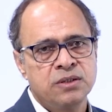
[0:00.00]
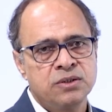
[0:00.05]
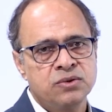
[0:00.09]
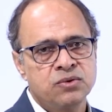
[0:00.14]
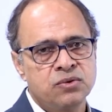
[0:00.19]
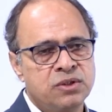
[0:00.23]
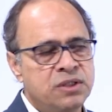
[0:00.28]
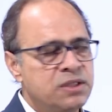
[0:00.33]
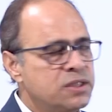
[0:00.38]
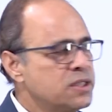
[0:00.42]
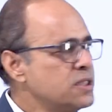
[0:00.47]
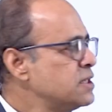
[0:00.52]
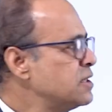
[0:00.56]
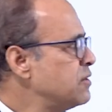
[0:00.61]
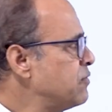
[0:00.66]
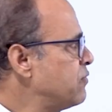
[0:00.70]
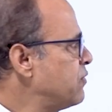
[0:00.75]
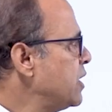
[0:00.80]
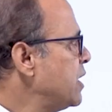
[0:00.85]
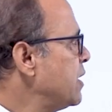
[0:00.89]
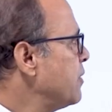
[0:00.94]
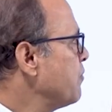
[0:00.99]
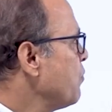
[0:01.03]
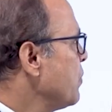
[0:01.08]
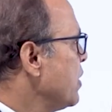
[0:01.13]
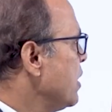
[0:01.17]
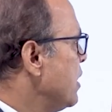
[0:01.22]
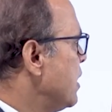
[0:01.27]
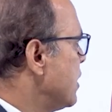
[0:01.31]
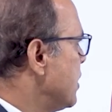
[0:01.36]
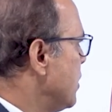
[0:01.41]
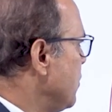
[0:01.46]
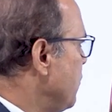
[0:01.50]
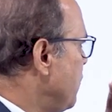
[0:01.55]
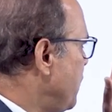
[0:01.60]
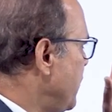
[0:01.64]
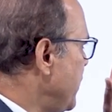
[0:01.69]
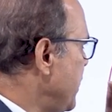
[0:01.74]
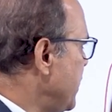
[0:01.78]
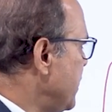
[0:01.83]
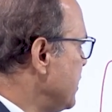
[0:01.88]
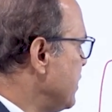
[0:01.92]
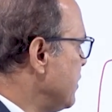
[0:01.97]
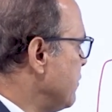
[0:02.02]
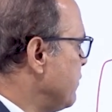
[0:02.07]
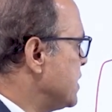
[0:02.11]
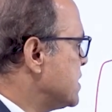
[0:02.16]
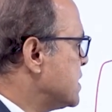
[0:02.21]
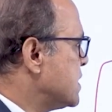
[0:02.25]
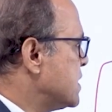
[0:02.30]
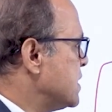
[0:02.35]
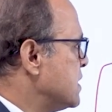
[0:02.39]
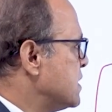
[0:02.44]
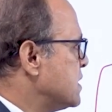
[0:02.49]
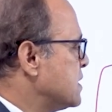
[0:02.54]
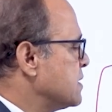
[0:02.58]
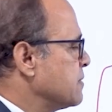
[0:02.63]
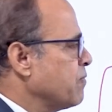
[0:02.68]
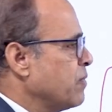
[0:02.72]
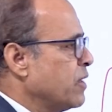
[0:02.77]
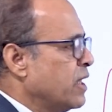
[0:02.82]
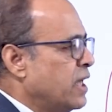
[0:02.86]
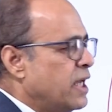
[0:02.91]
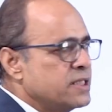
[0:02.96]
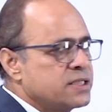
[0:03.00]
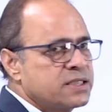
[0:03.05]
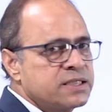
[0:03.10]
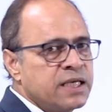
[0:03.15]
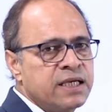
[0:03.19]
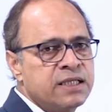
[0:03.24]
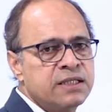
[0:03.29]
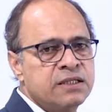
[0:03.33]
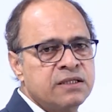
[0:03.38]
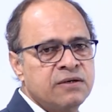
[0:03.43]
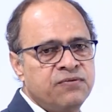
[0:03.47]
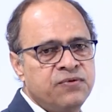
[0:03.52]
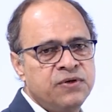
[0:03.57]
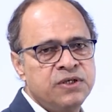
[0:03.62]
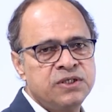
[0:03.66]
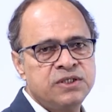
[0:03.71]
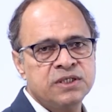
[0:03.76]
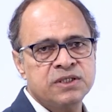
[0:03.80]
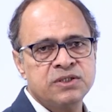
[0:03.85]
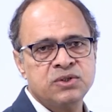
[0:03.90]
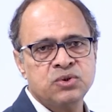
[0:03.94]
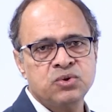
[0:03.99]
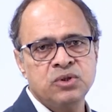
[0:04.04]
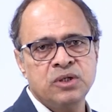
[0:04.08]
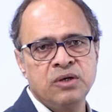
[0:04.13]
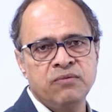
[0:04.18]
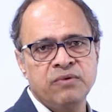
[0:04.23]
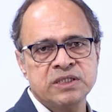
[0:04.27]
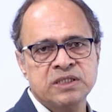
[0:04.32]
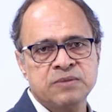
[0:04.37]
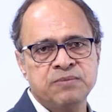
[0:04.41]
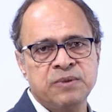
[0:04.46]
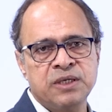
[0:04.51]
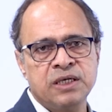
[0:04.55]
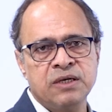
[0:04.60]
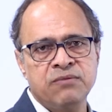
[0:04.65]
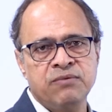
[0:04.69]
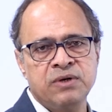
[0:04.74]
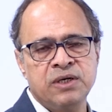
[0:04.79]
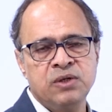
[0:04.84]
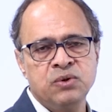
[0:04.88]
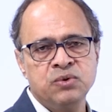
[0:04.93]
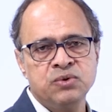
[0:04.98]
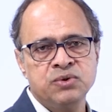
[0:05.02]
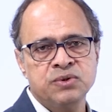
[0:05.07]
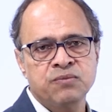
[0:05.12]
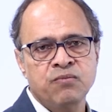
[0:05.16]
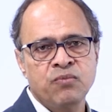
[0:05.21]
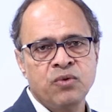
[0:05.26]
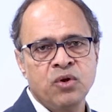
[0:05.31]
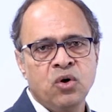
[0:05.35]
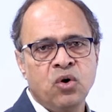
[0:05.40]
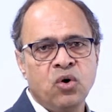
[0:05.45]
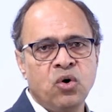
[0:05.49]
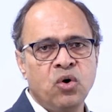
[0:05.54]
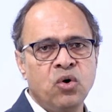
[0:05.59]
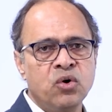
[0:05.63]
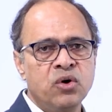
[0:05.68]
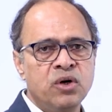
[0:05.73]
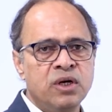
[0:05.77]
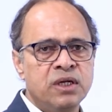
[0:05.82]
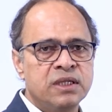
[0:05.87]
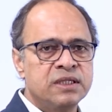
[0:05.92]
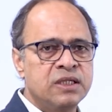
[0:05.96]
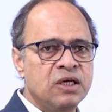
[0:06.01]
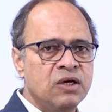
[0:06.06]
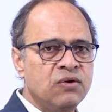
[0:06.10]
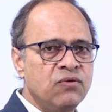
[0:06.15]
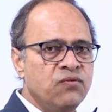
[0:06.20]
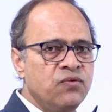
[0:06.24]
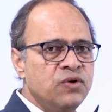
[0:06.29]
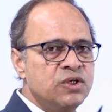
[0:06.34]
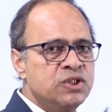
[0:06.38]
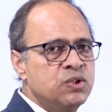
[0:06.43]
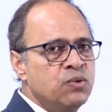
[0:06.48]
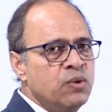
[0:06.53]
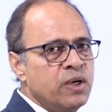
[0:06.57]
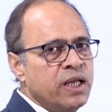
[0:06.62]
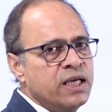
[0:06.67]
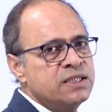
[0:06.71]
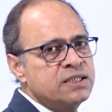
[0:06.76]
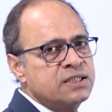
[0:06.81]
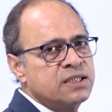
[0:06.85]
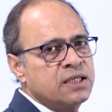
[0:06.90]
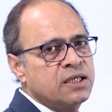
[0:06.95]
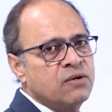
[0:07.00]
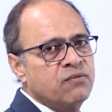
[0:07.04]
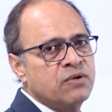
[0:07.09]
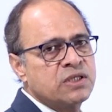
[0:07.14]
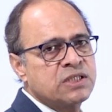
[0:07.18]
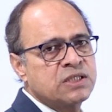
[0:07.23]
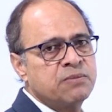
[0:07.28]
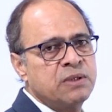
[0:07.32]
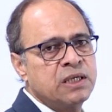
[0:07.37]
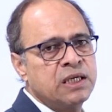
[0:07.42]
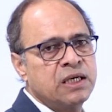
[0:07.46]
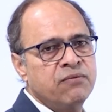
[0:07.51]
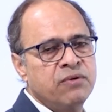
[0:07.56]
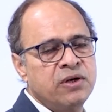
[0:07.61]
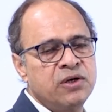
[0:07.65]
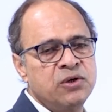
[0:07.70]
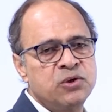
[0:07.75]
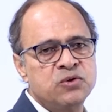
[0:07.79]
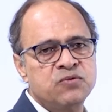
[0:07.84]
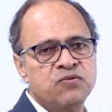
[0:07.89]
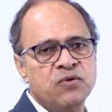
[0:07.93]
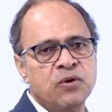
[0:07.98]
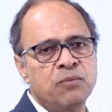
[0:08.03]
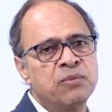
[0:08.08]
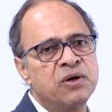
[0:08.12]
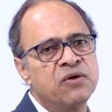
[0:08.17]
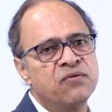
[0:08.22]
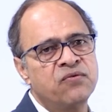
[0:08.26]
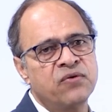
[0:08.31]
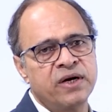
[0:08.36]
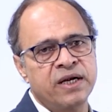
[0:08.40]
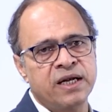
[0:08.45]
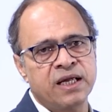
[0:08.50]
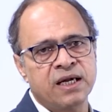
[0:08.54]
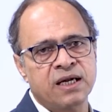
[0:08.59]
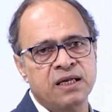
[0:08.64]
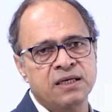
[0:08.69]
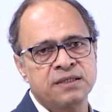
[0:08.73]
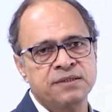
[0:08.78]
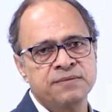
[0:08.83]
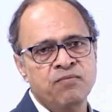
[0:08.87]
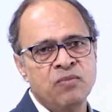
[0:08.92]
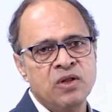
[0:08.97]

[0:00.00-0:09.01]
So this is the way different investors assign the features to investment avenues or they visualize the investment avenues from different angles.